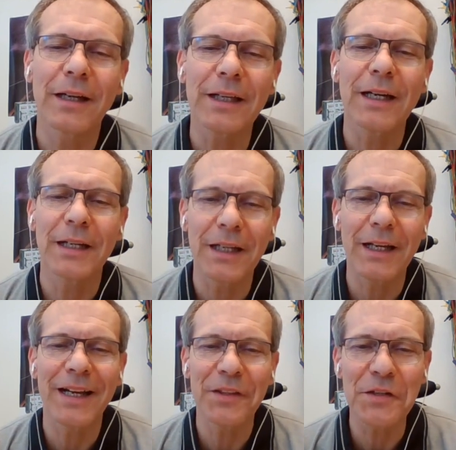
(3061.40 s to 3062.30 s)
I can
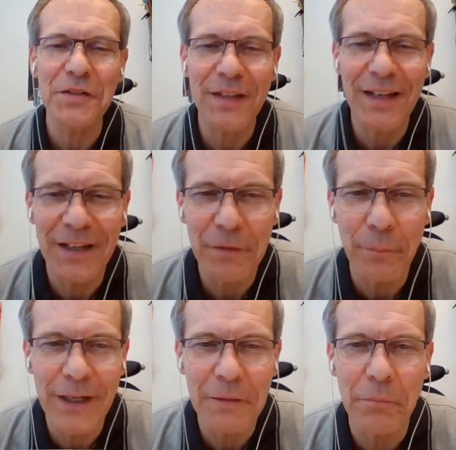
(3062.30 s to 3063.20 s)
understand
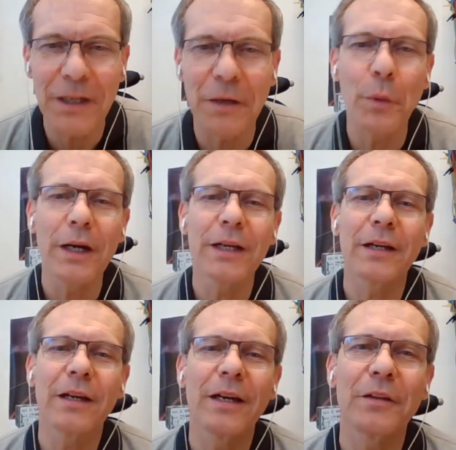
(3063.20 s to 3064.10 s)
maybe why
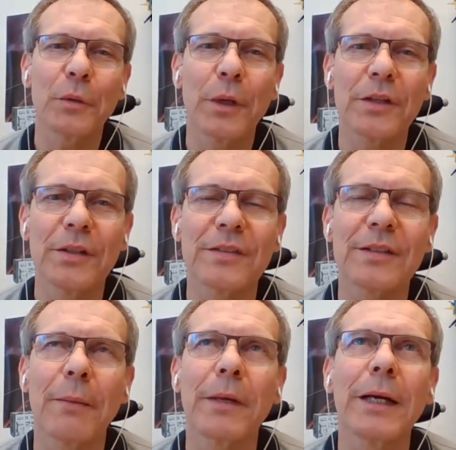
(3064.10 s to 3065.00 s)
uh, the question is
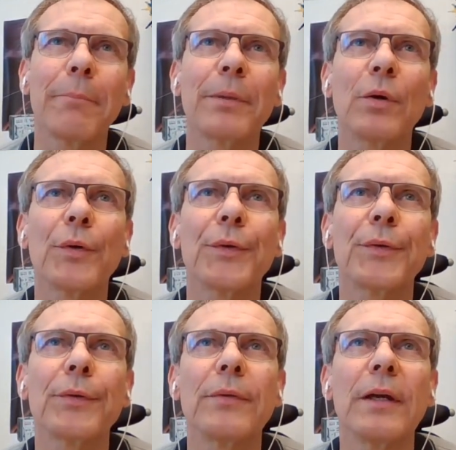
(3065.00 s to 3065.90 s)
coming up
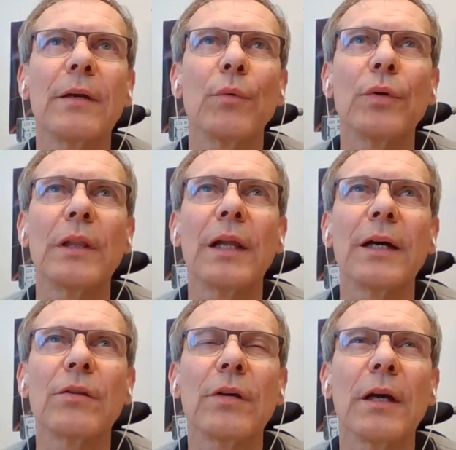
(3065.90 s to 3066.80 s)
because they would
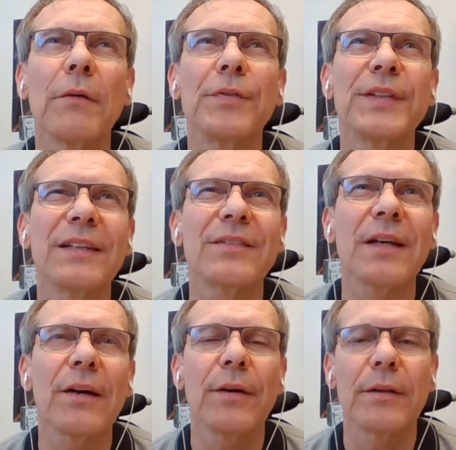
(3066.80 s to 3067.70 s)
like to have six
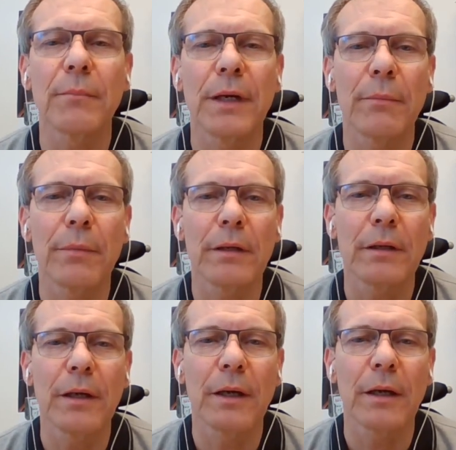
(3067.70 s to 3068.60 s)
current maybe
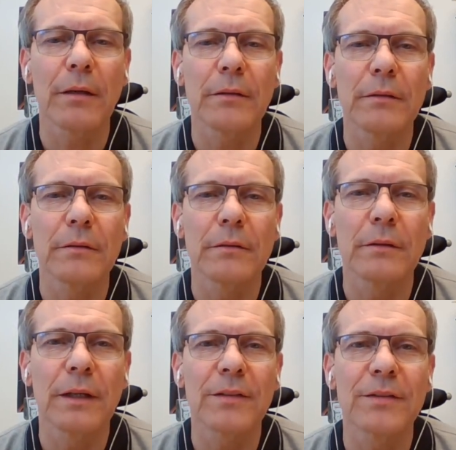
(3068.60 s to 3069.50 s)
uh,
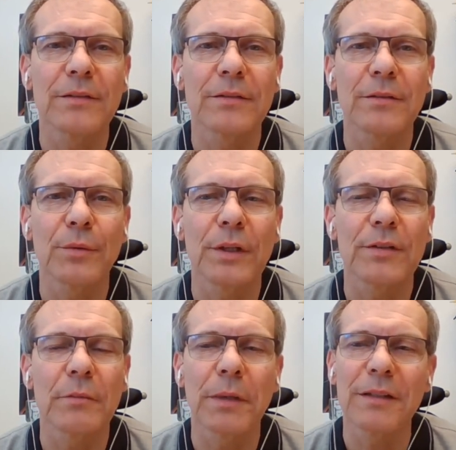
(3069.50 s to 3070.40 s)
that's the
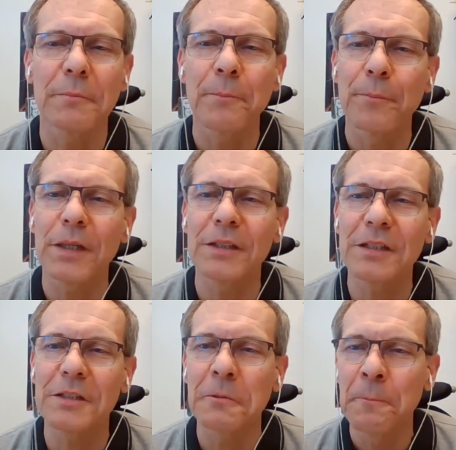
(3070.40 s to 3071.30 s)
reason but but
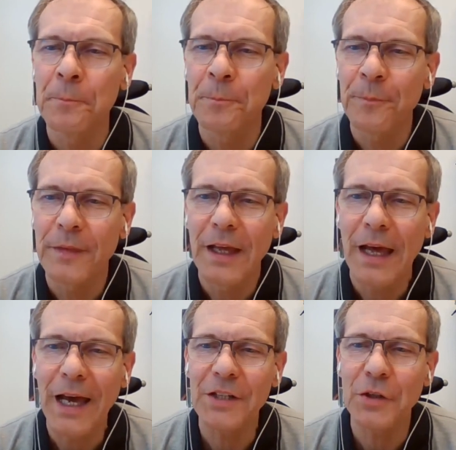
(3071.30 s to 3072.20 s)
it's
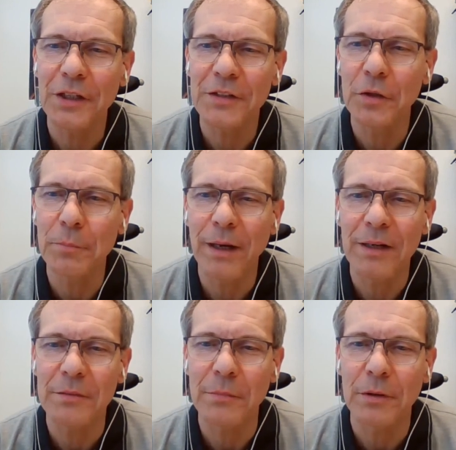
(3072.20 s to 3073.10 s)
actually it's not
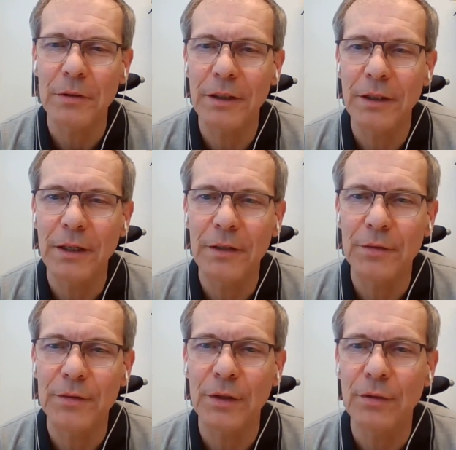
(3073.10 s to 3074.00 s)
possible uh, to
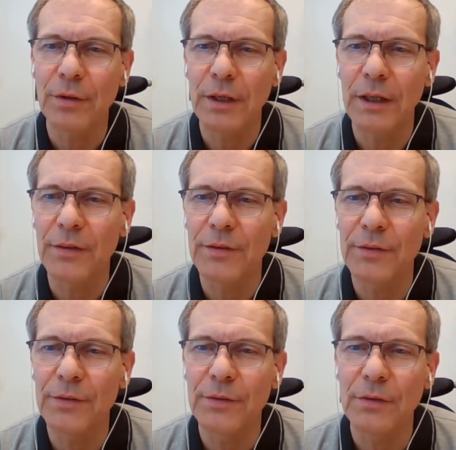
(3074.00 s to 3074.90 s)

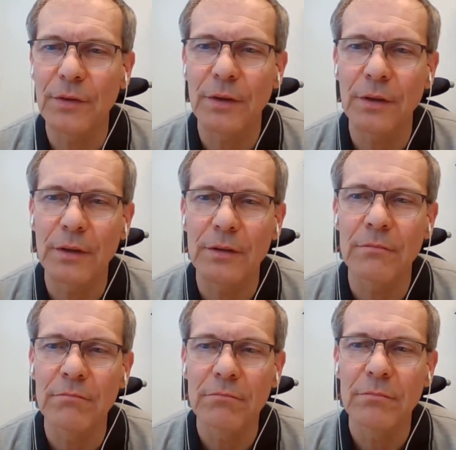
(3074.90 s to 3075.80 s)
synchronize the
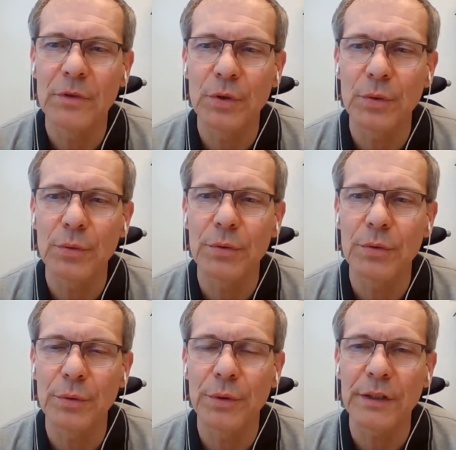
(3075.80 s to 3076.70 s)
two
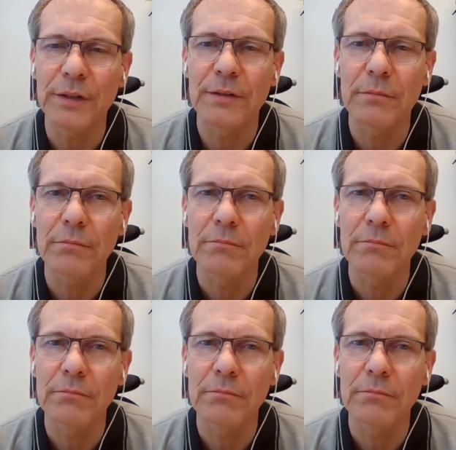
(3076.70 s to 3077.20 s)
units.